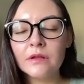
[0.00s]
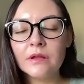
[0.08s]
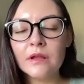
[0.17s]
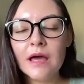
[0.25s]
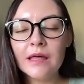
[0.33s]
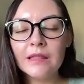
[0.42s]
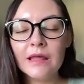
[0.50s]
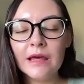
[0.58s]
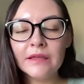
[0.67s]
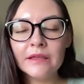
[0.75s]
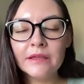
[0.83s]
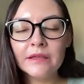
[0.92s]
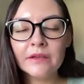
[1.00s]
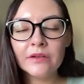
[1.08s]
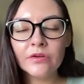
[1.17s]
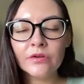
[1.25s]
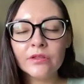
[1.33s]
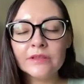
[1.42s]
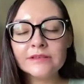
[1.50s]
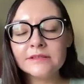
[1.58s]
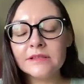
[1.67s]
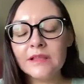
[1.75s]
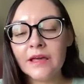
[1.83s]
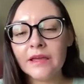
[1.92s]
not liking or
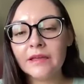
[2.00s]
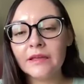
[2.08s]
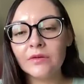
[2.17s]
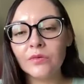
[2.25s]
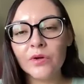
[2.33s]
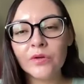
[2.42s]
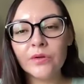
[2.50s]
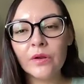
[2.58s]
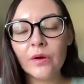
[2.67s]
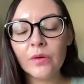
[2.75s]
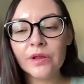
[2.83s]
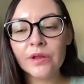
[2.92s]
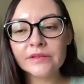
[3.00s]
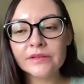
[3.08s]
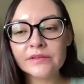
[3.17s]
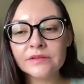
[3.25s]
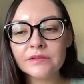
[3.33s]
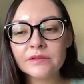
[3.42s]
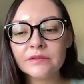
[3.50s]
disliking what you notice.